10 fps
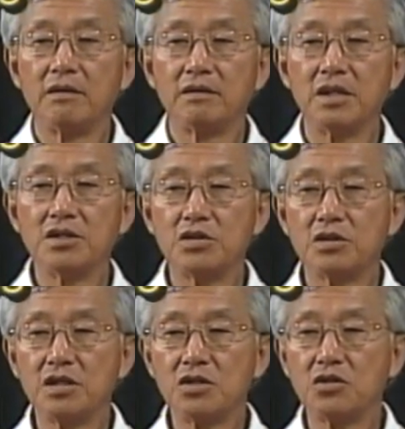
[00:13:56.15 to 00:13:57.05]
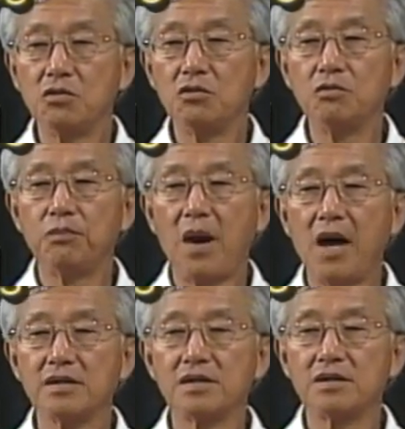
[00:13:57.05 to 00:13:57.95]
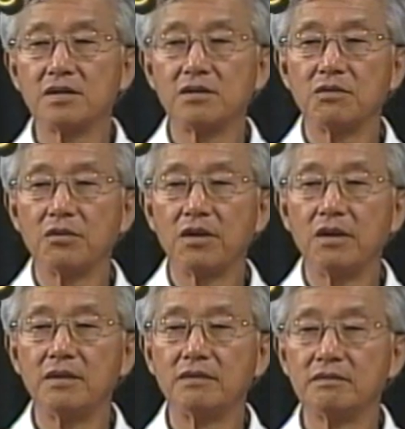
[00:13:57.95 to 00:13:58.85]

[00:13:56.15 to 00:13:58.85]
since these 2 boxes were